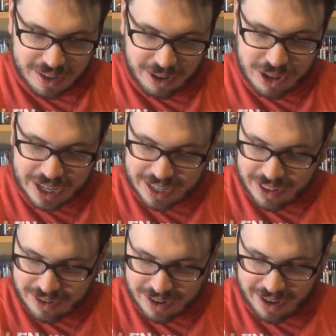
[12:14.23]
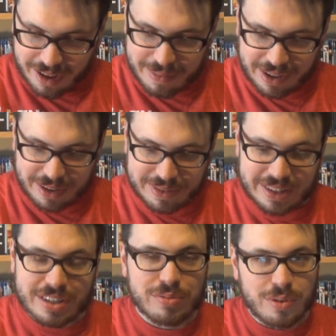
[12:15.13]
Oh, look, another Mel Gibson.
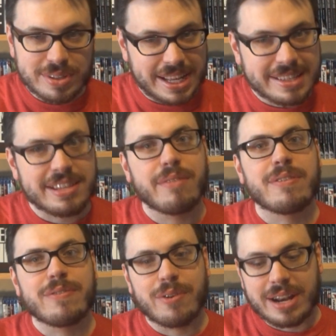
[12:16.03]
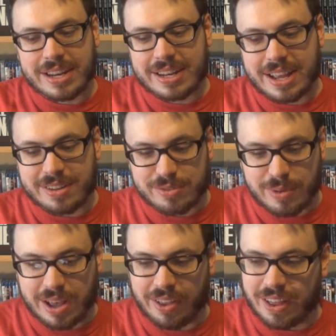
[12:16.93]
This one was on sale for $4.99 as
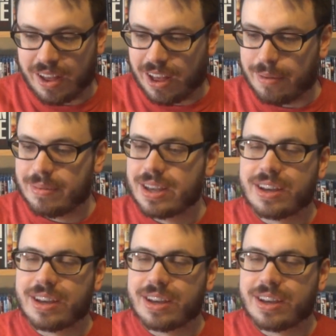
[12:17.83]
well.